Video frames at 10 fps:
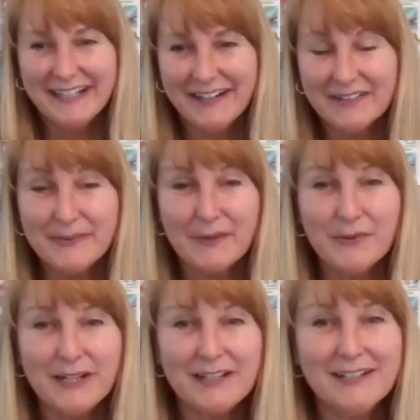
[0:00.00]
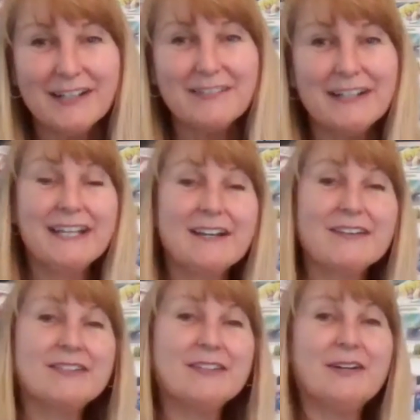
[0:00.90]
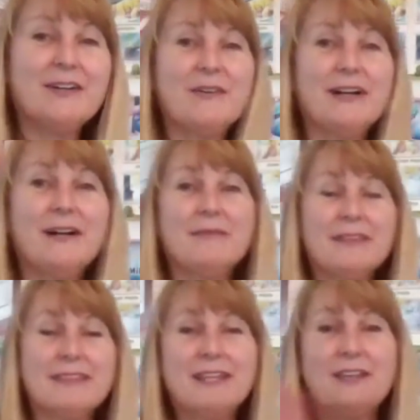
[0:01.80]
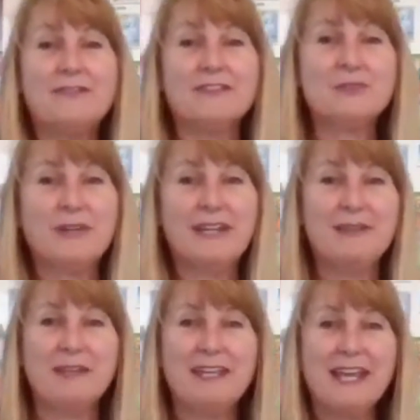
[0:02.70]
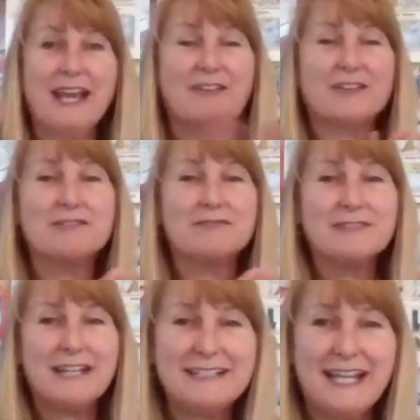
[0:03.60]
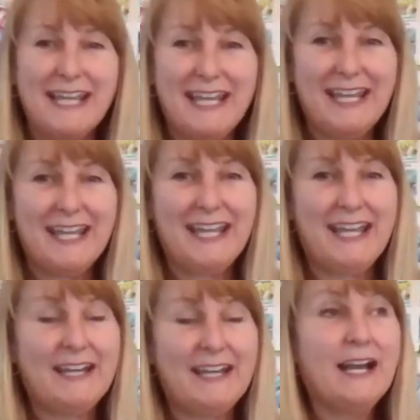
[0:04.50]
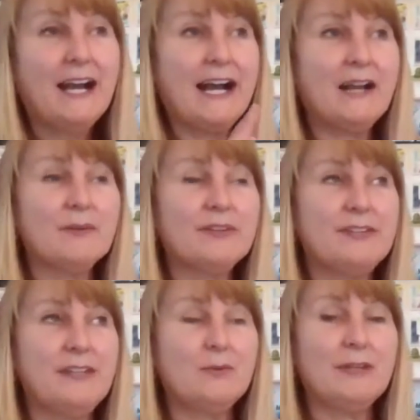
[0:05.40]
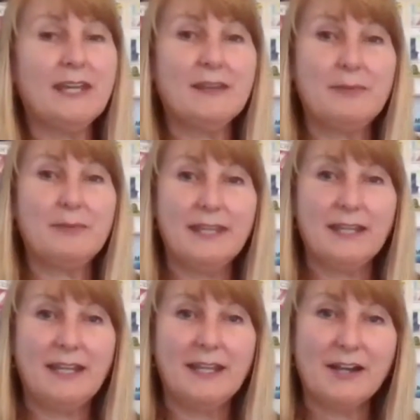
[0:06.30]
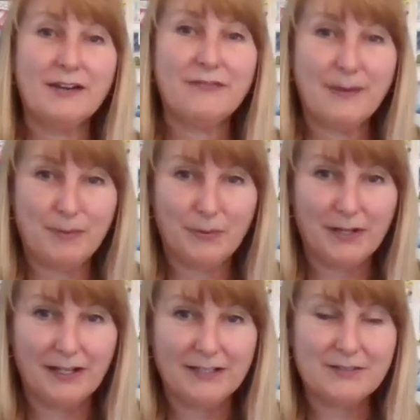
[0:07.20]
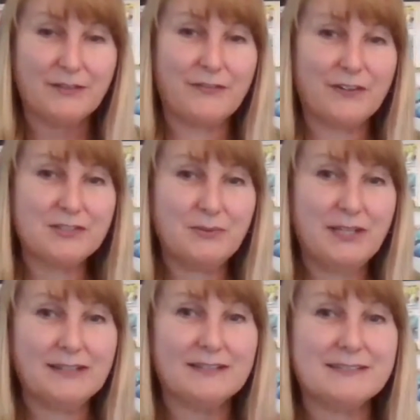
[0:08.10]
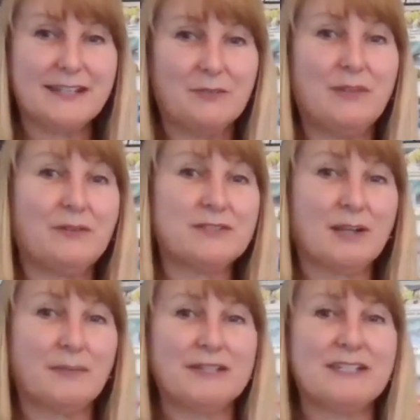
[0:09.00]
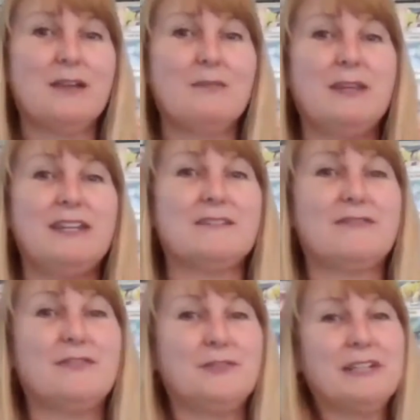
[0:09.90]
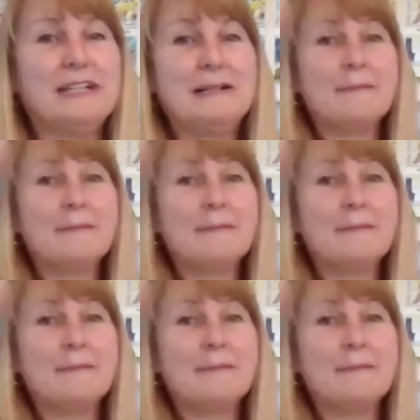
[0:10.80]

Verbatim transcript: Um, it's about one o'clock right now. So um, thank you for joining me. Have a great day. And I will see you again the beginning of February. So the first week and the second week, we are talking about diabetes and food.